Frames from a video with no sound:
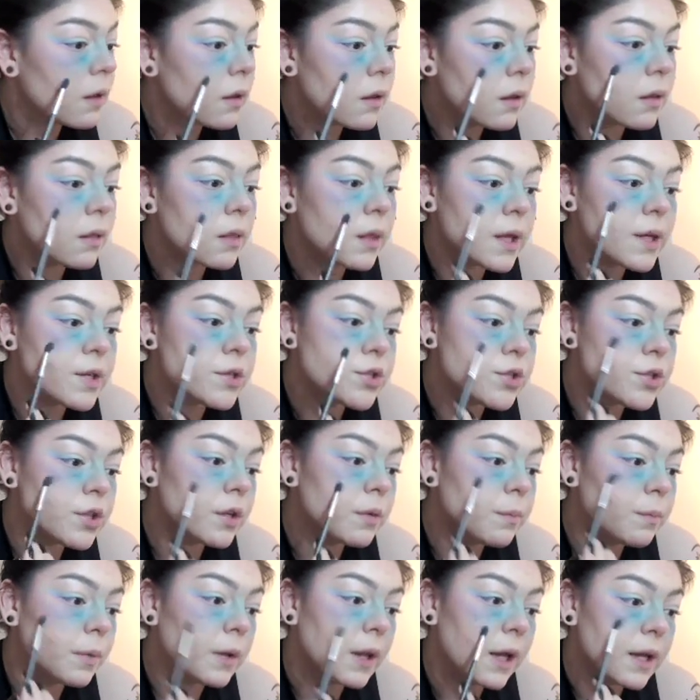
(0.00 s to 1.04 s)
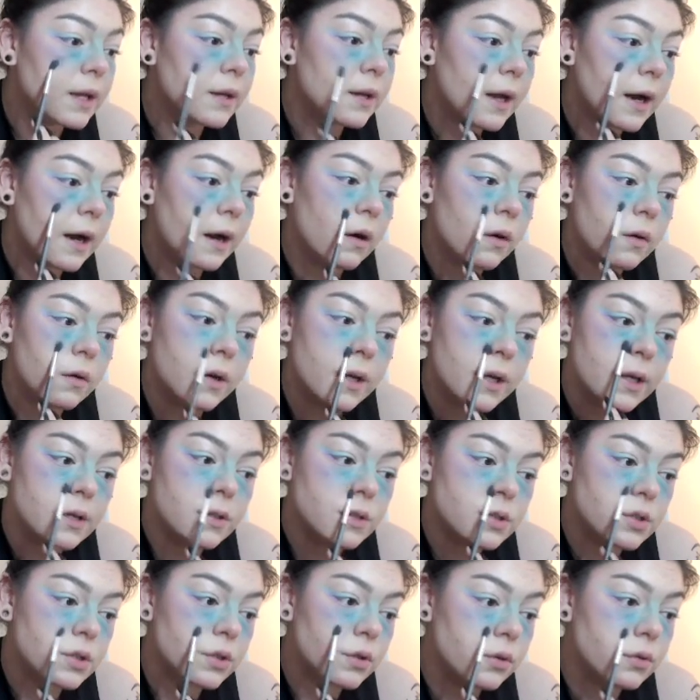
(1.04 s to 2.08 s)
This should blend out
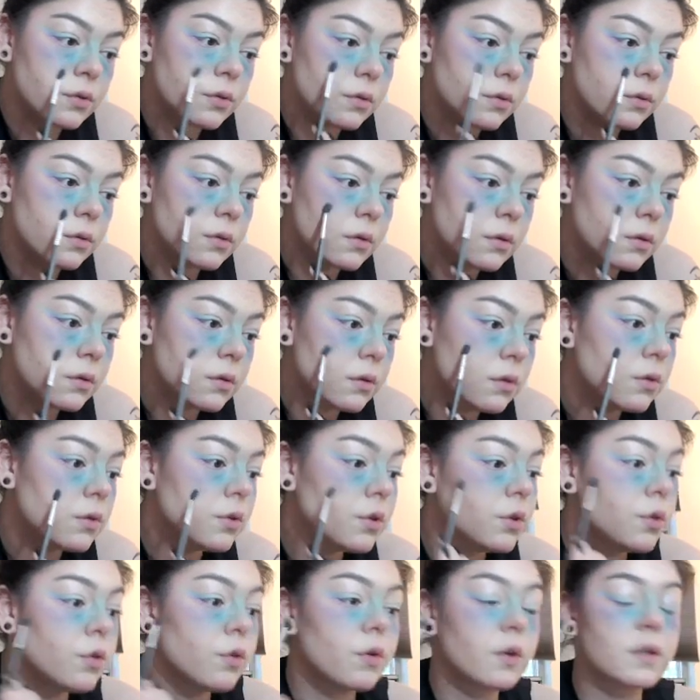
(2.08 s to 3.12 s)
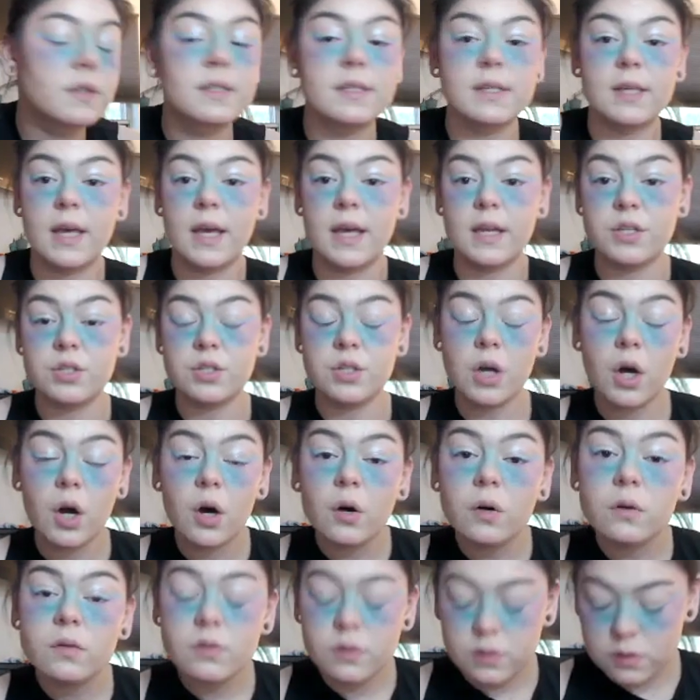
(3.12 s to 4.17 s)
into your skin
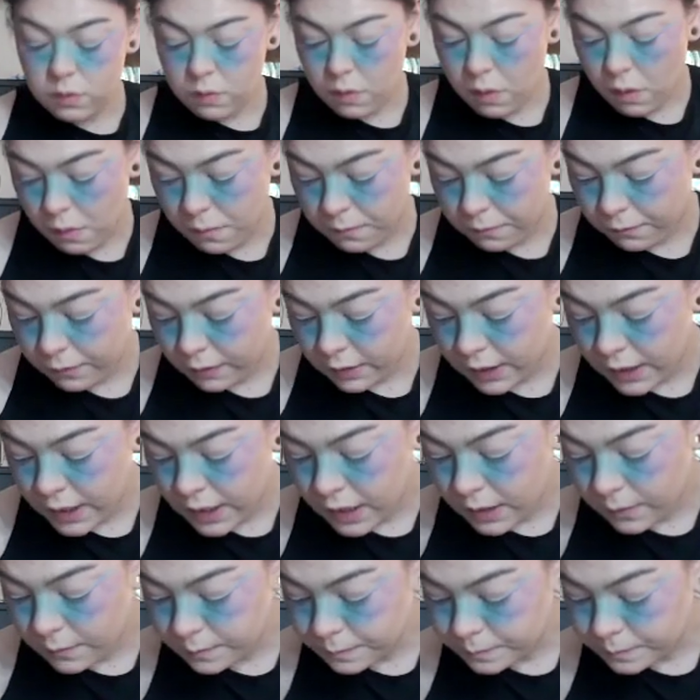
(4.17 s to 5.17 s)
tone, so hopefully